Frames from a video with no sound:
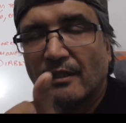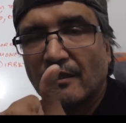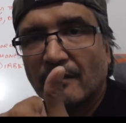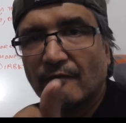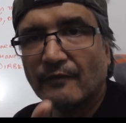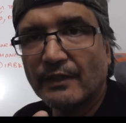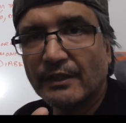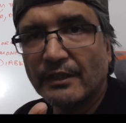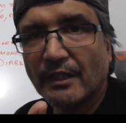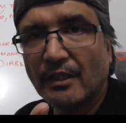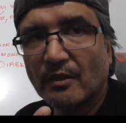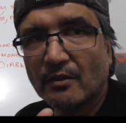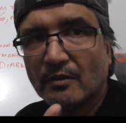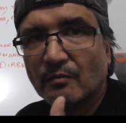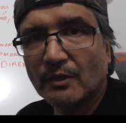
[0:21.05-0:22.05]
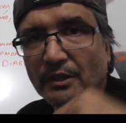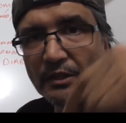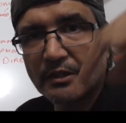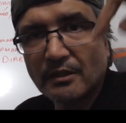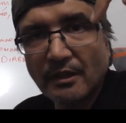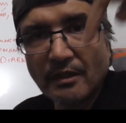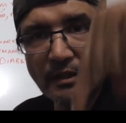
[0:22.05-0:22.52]
the video
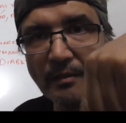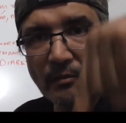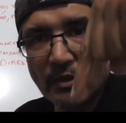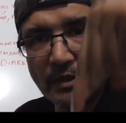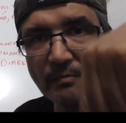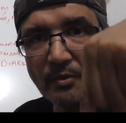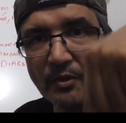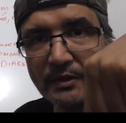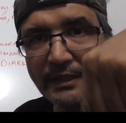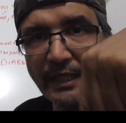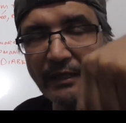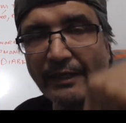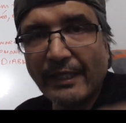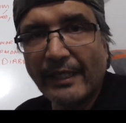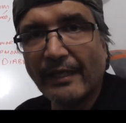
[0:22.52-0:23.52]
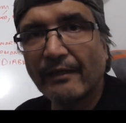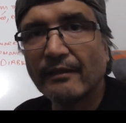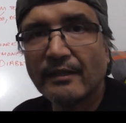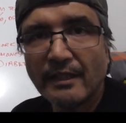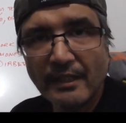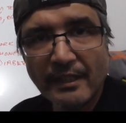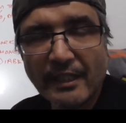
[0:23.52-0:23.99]
which I'm going to put down here
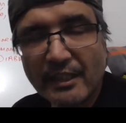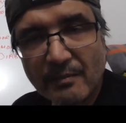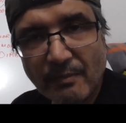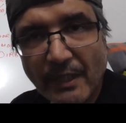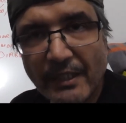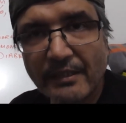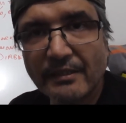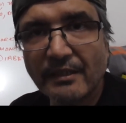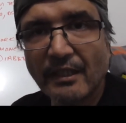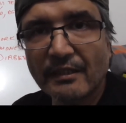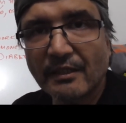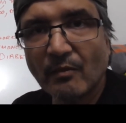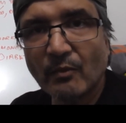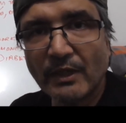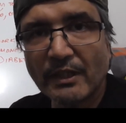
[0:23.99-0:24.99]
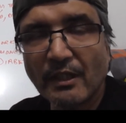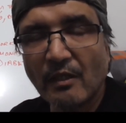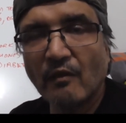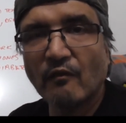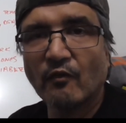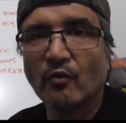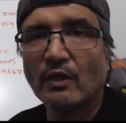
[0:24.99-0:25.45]
explains it. I don't want to
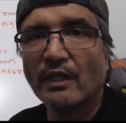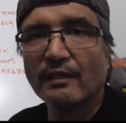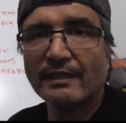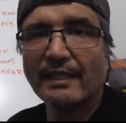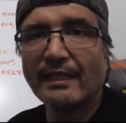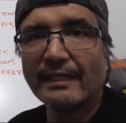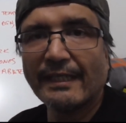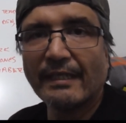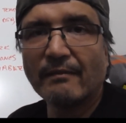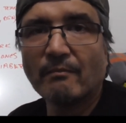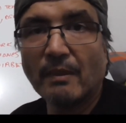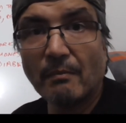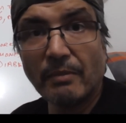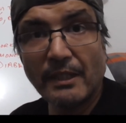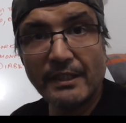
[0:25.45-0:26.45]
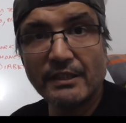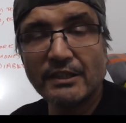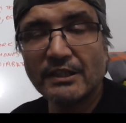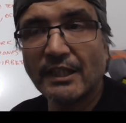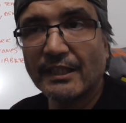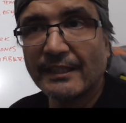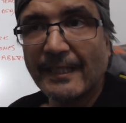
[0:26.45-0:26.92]
go over all that, that again, but please
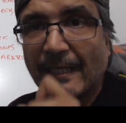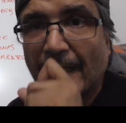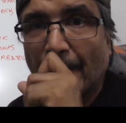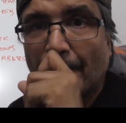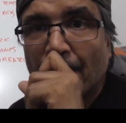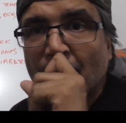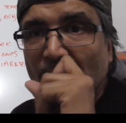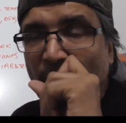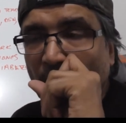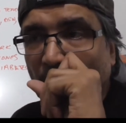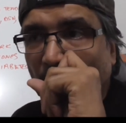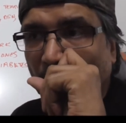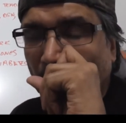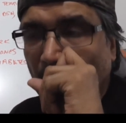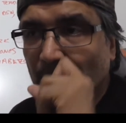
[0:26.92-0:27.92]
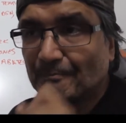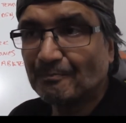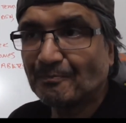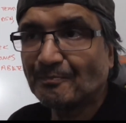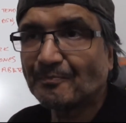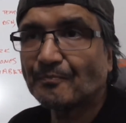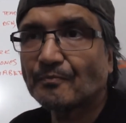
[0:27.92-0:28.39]
check that out.
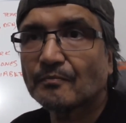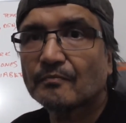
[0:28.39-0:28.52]
Um,